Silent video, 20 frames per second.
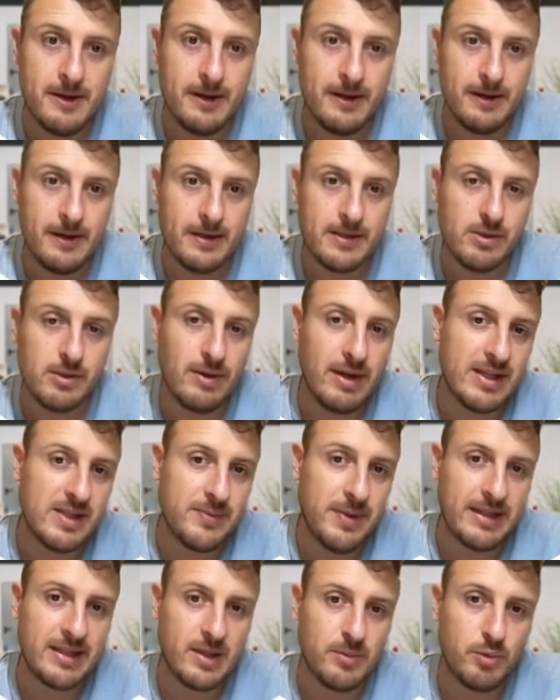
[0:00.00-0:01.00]
Uh, so
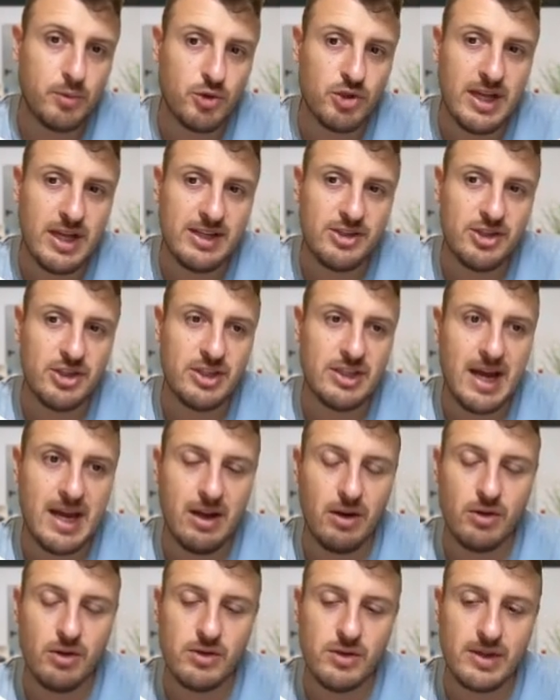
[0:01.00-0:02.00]
expected possessions. I
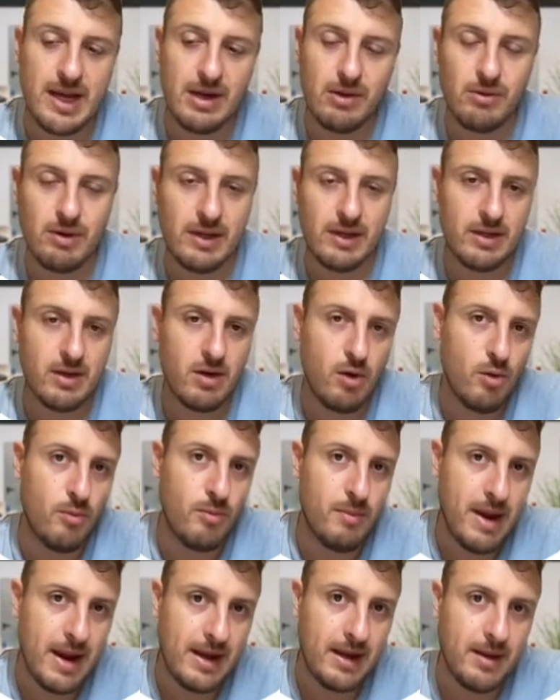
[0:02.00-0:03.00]
also calculate how
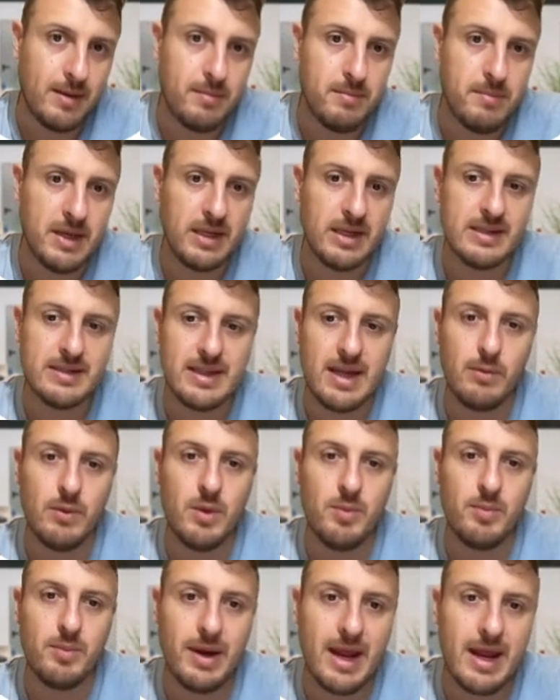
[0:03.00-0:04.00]
many minutes they
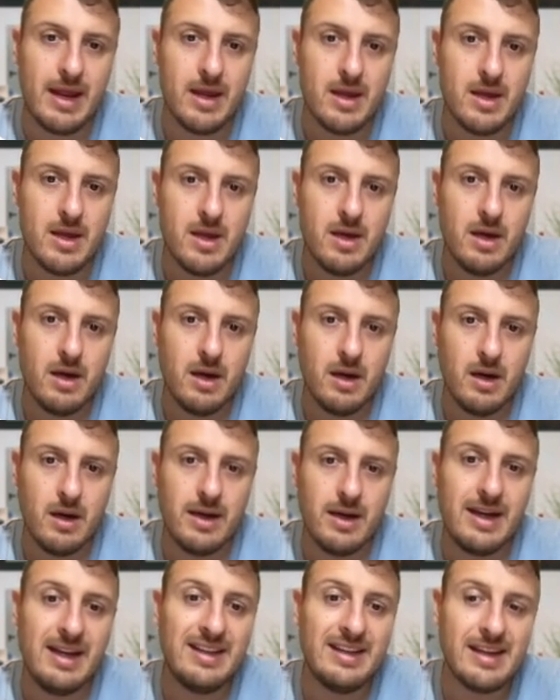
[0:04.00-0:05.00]
will play uh,
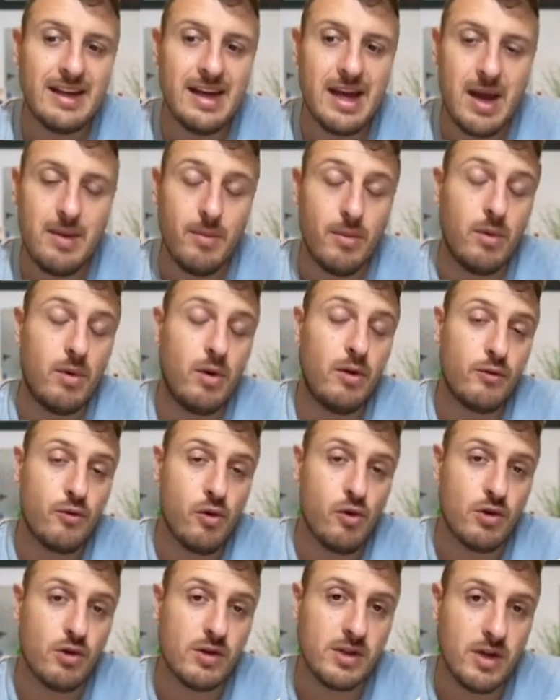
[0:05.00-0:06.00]
in the game. Of
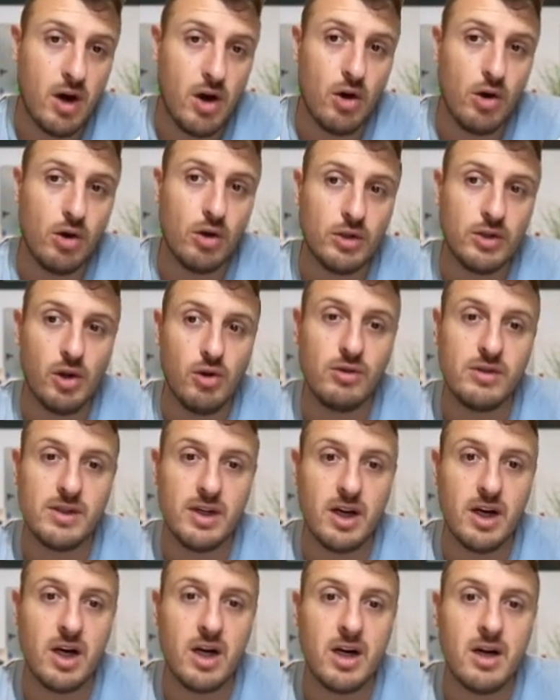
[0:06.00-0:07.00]
course, all
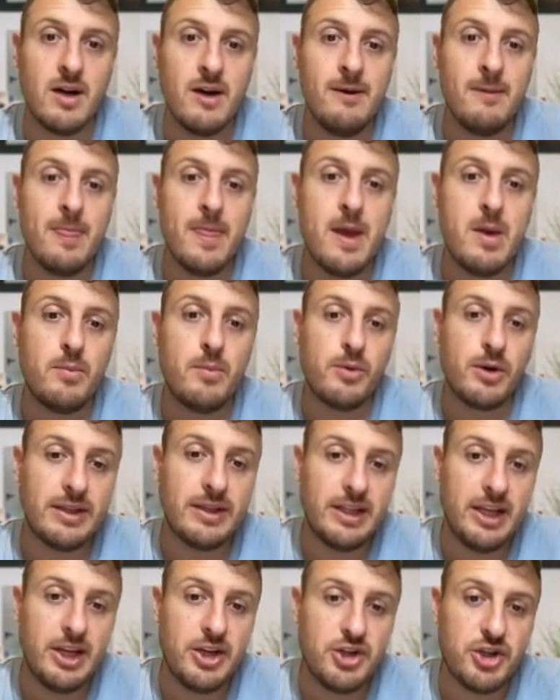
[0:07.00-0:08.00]
those are
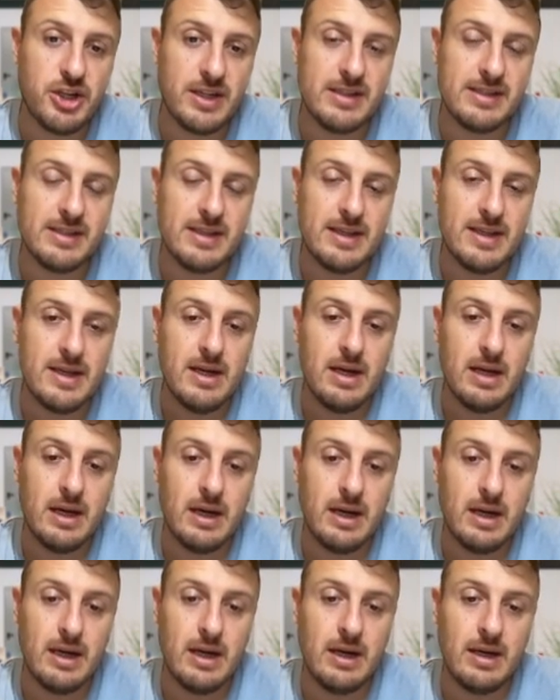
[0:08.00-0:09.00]
predictions.
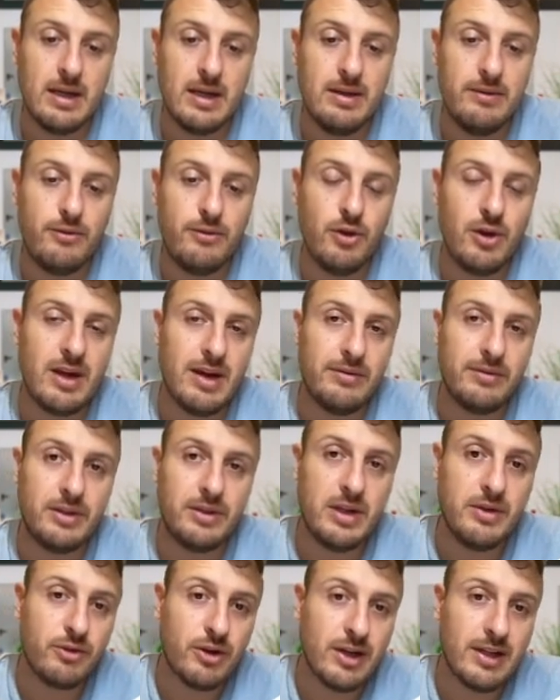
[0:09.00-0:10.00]
Uh, if you have
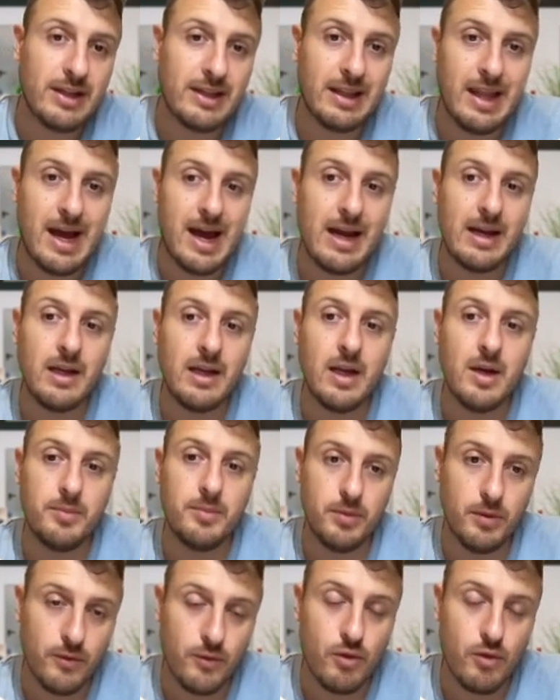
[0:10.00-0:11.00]
different
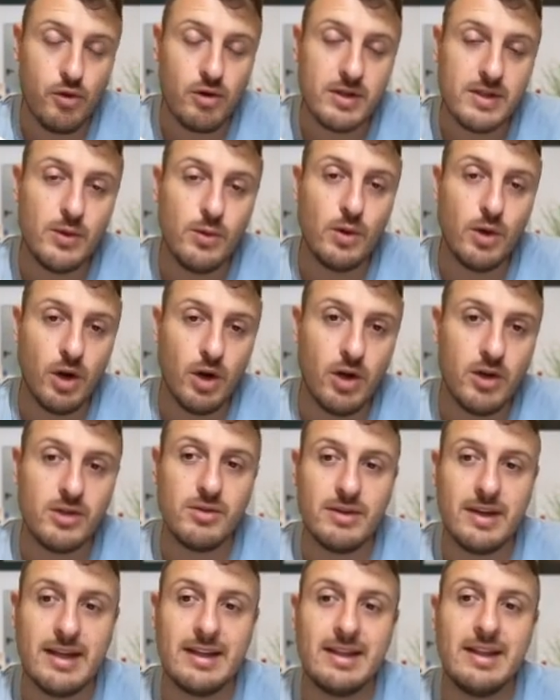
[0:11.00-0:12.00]
lineup, of course, you will
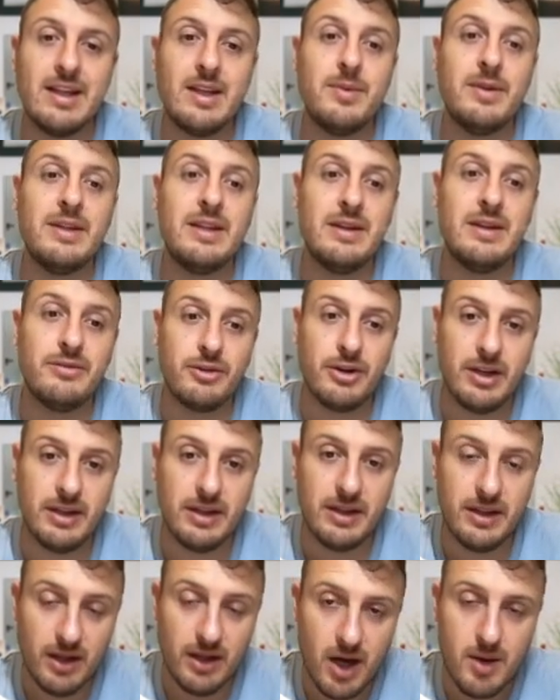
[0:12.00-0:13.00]
also get a little bit
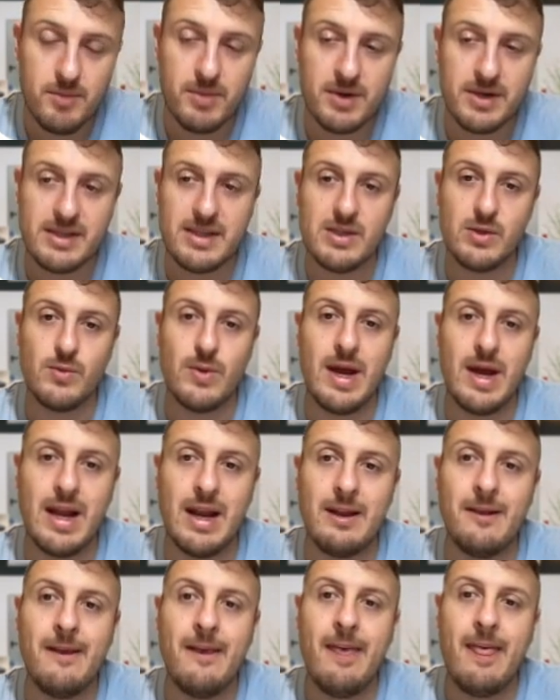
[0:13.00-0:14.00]
different numbers as
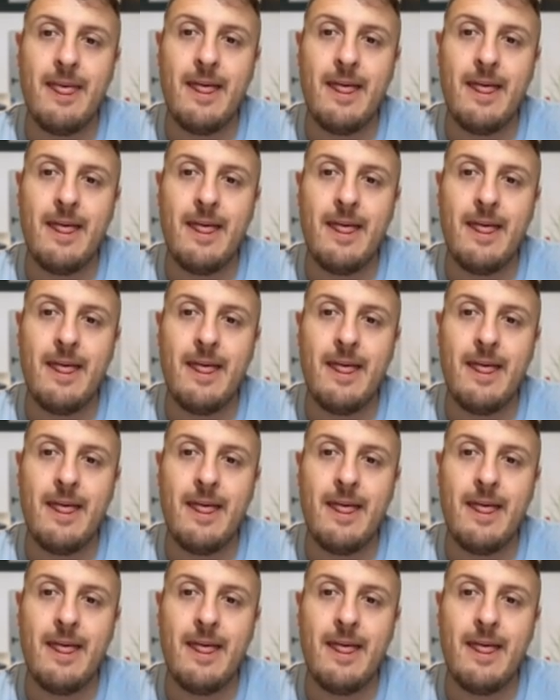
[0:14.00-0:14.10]
well.